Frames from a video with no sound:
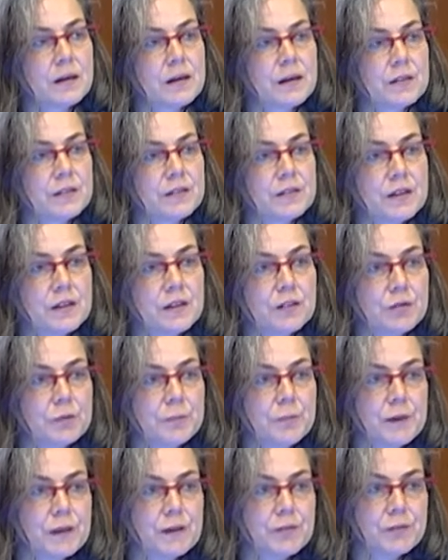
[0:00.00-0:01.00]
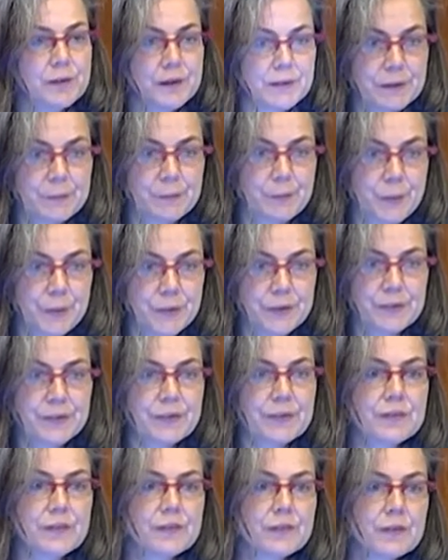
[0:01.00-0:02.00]
consider to be very
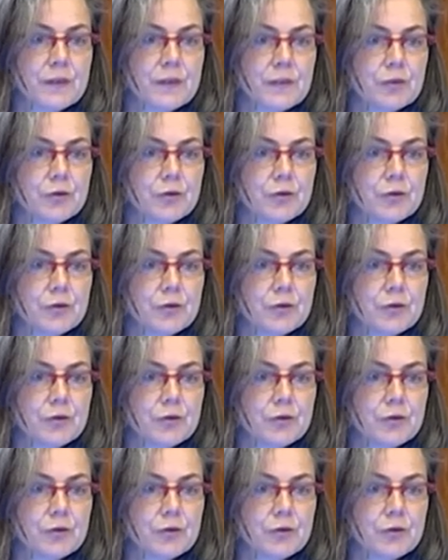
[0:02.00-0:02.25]
important